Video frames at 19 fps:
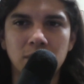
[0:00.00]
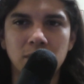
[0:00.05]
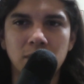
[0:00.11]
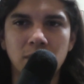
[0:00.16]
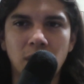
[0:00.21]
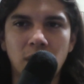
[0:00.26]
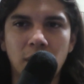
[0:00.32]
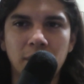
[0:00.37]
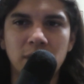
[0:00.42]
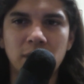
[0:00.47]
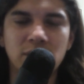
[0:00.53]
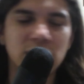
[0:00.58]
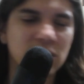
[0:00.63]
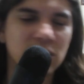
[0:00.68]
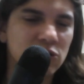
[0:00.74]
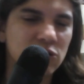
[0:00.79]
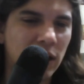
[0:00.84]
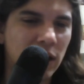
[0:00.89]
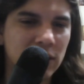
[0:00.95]

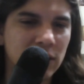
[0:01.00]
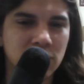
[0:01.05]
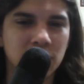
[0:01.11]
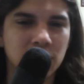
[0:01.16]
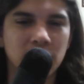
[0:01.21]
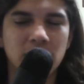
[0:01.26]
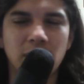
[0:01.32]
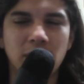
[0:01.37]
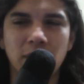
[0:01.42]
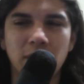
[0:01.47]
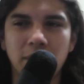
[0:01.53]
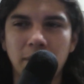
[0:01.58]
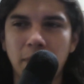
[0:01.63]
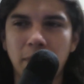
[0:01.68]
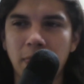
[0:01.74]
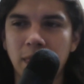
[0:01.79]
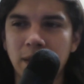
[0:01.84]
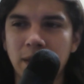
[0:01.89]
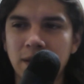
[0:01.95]
really trying to
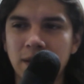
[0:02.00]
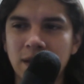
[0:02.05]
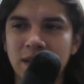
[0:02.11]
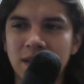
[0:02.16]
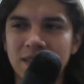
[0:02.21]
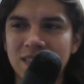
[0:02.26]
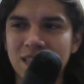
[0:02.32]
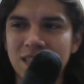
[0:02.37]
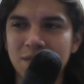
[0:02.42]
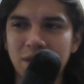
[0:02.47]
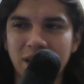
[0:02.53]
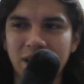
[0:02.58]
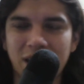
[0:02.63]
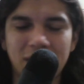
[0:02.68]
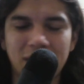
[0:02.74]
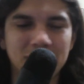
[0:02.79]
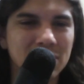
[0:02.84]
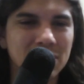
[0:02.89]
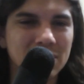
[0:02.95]
seem like
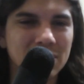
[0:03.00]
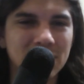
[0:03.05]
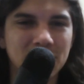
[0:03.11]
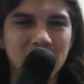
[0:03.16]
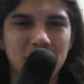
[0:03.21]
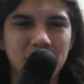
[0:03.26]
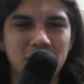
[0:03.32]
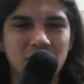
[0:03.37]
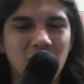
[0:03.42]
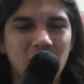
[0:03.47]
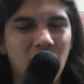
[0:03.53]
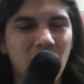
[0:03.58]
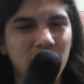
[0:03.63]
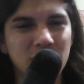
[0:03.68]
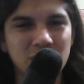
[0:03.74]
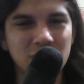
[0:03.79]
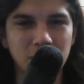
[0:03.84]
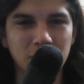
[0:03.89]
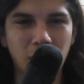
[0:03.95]
I'm some type of
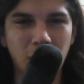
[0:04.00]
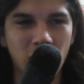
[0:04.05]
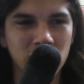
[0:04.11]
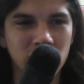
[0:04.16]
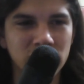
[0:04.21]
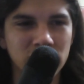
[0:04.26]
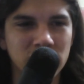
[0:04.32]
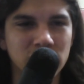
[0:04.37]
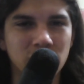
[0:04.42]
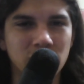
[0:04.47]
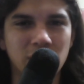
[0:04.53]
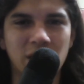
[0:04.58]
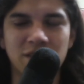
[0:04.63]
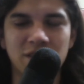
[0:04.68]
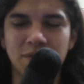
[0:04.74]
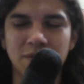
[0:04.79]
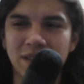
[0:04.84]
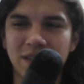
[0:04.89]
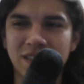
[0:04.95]
communist apologist or
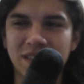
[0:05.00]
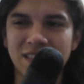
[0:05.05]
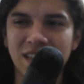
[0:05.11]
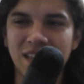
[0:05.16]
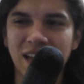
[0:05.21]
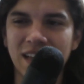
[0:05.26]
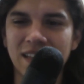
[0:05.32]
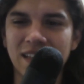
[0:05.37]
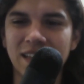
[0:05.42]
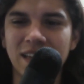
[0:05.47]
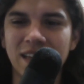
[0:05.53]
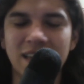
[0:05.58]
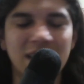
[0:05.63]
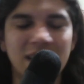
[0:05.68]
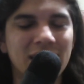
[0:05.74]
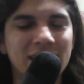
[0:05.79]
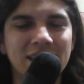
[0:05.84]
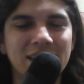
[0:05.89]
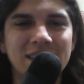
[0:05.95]
whatever, because that's not,
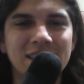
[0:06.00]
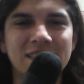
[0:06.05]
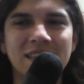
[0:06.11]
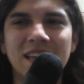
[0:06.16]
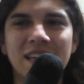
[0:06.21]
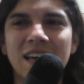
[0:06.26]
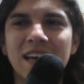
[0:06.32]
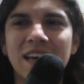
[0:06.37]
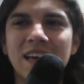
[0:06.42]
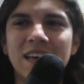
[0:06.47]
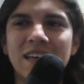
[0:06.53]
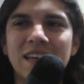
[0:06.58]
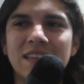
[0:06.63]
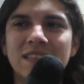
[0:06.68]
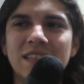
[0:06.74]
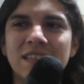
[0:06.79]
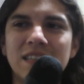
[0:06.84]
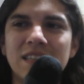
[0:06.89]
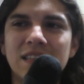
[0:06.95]
again, because
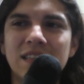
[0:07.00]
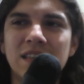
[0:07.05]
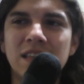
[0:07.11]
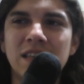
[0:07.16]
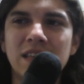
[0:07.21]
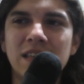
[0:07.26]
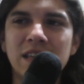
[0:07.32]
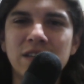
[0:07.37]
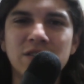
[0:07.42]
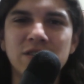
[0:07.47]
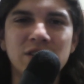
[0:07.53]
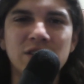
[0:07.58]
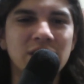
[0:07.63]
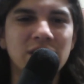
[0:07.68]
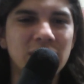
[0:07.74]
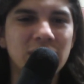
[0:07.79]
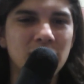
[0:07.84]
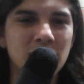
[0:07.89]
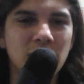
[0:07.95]
see, the interesting
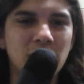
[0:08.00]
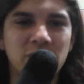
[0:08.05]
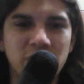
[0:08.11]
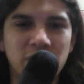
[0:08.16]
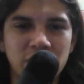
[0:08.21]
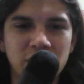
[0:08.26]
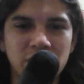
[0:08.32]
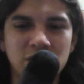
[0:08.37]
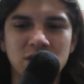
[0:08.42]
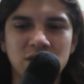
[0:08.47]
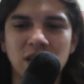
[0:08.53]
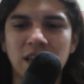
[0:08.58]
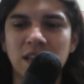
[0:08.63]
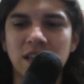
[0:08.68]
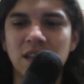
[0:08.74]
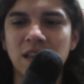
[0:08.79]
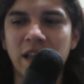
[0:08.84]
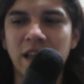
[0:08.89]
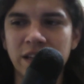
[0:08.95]
thing about figures like
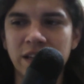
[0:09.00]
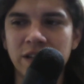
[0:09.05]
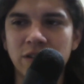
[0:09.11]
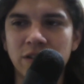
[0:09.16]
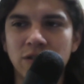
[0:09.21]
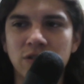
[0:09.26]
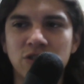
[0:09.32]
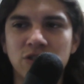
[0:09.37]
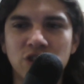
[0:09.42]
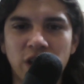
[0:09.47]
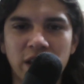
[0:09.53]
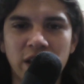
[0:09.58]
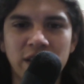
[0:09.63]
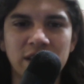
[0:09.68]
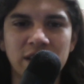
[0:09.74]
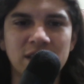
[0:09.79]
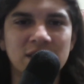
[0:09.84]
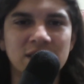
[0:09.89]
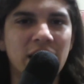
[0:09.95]
Lenin or Che
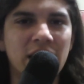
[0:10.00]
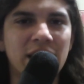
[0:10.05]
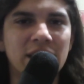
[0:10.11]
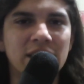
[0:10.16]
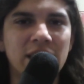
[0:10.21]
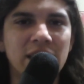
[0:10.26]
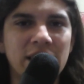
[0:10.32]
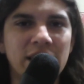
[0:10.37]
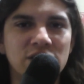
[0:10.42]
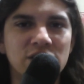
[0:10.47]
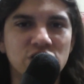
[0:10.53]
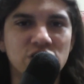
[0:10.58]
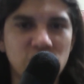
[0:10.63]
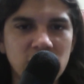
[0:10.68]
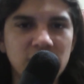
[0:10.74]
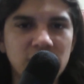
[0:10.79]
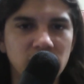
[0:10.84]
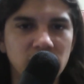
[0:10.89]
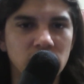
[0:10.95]
is that they
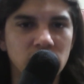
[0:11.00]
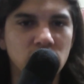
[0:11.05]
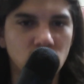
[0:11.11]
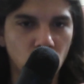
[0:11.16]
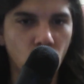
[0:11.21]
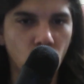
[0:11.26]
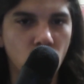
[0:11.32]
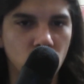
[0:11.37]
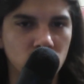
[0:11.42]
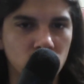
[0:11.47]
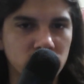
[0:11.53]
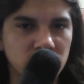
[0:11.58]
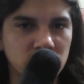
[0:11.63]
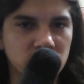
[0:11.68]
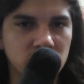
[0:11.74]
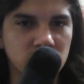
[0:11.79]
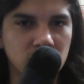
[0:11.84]
achieved their goals.